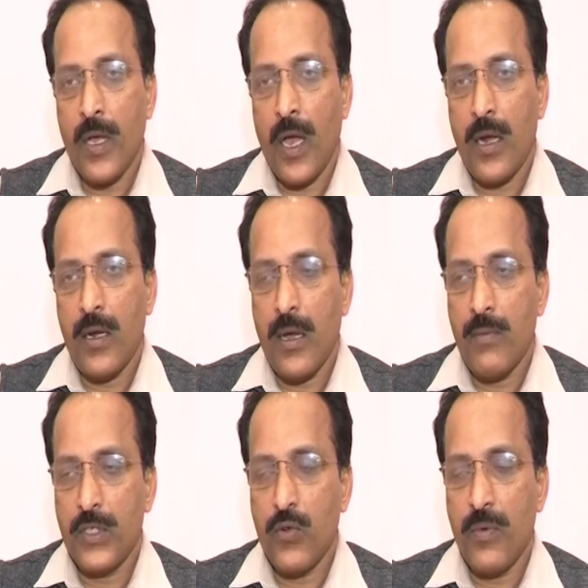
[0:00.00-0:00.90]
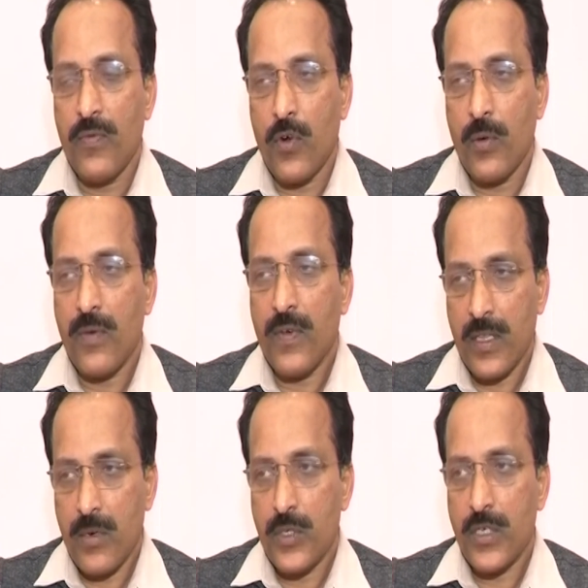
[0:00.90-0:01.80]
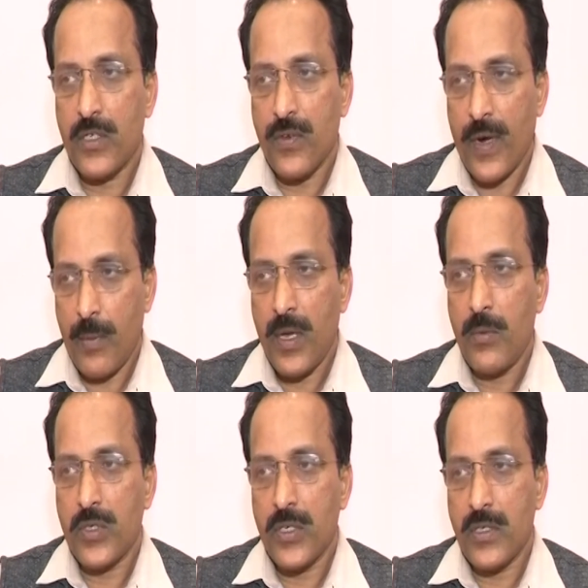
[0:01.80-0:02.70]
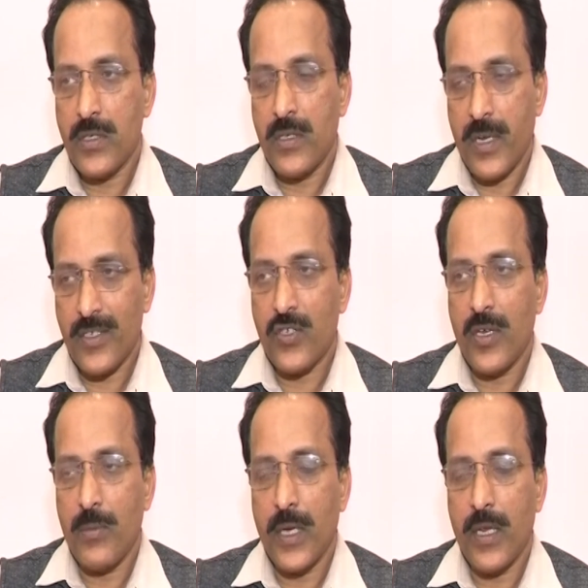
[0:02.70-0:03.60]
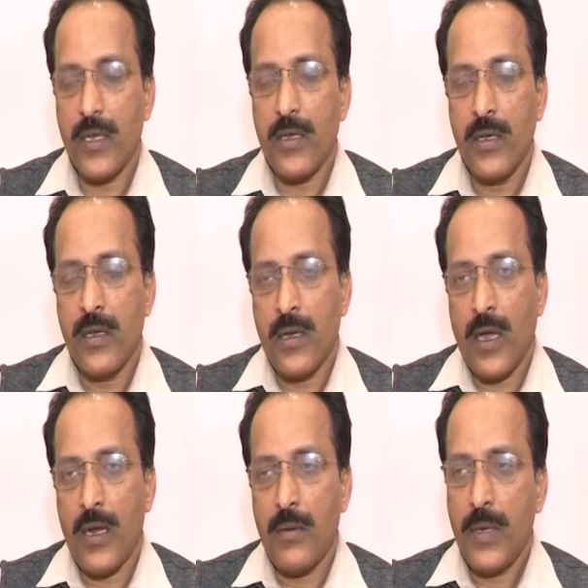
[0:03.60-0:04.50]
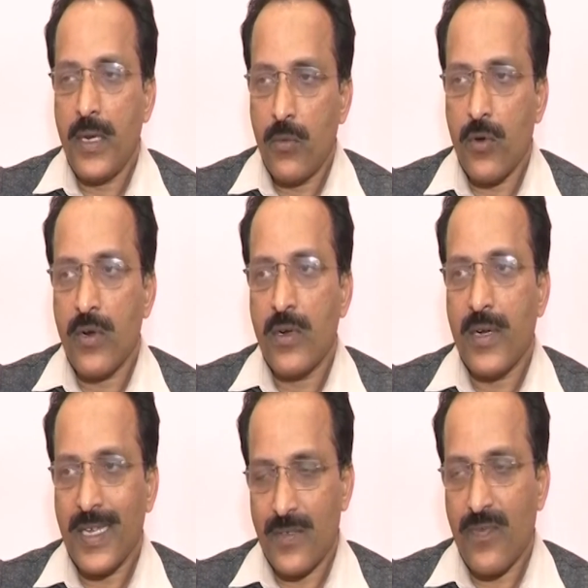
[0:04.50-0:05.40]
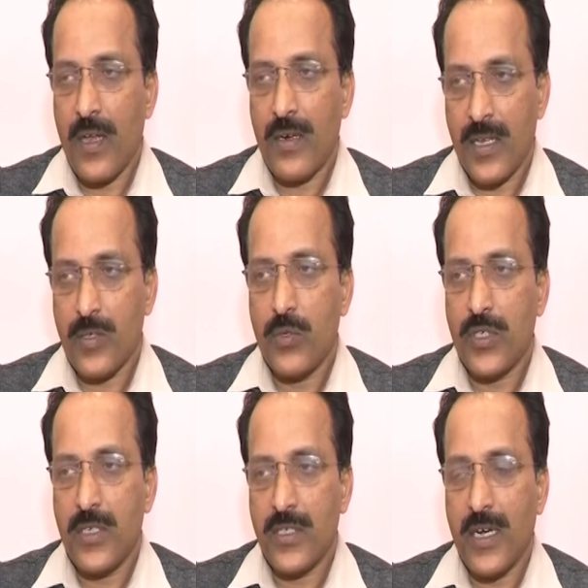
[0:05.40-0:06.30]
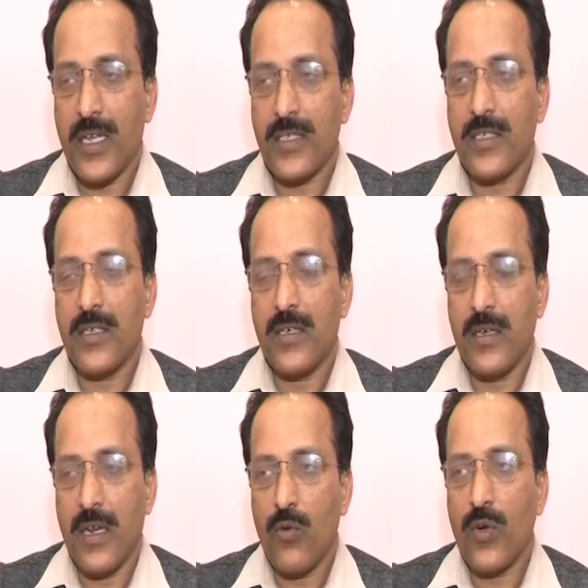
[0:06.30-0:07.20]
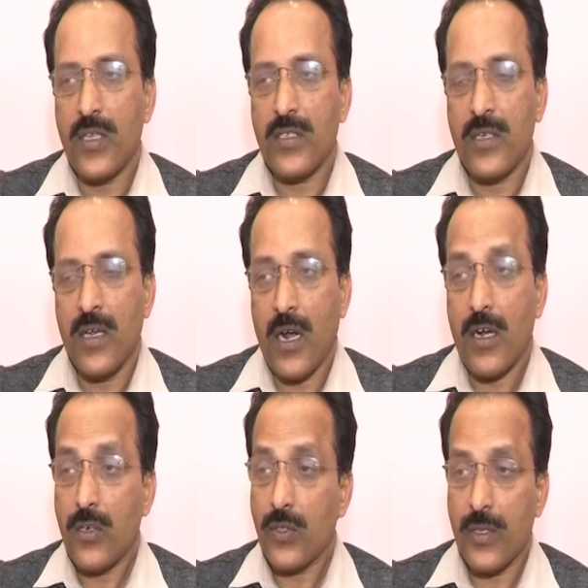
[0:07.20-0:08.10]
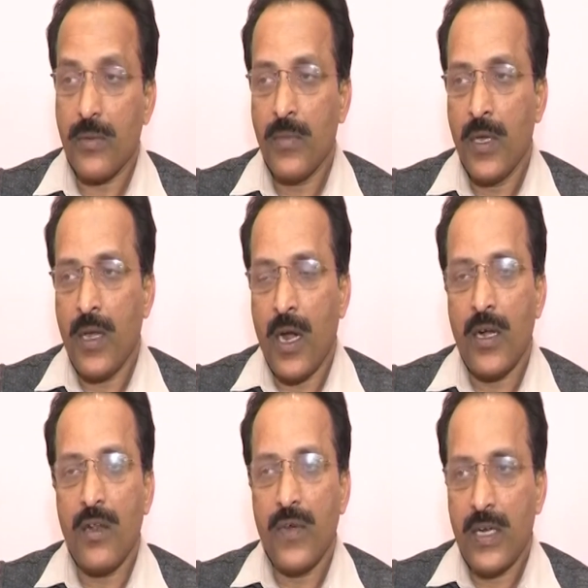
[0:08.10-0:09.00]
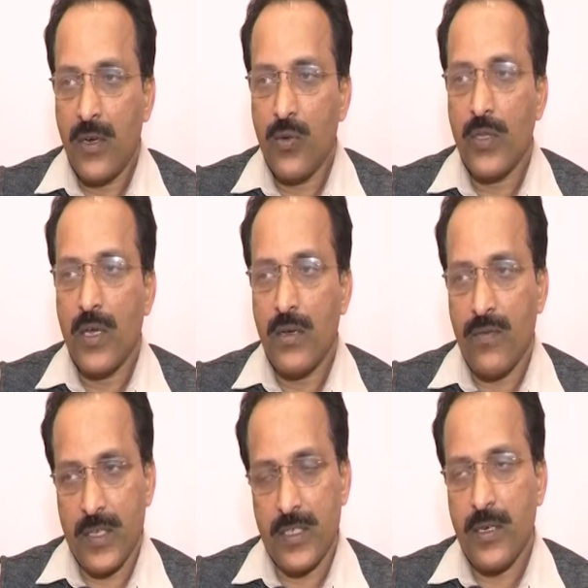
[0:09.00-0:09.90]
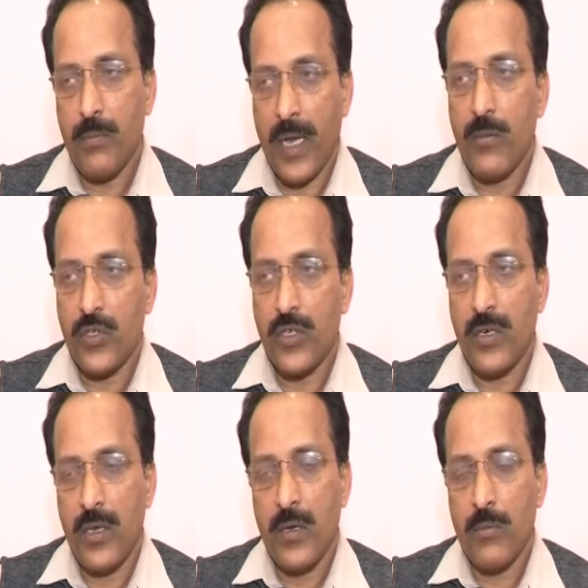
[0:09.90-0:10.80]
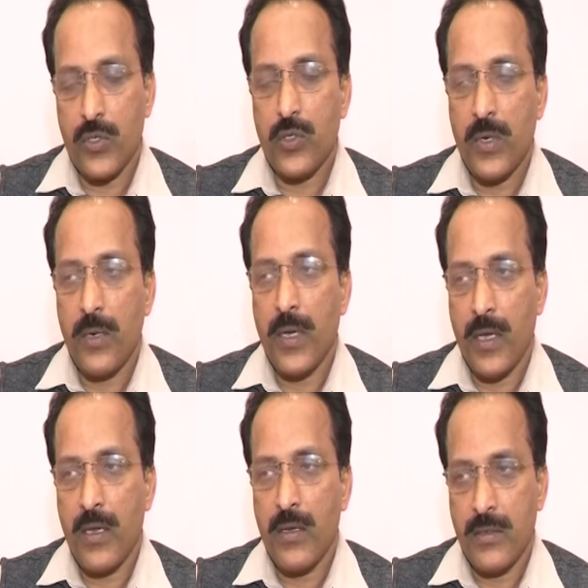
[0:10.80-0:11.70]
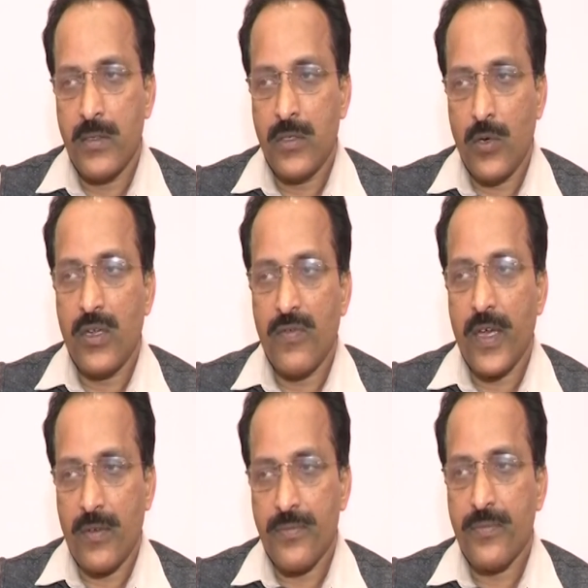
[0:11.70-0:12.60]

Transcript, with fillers: and which will be followed by further missions of unmanned missions next year beginning, and many more test test missions and test uh, ground test, hundreds of them, until we do the first manned mission, possibly by twenty-five.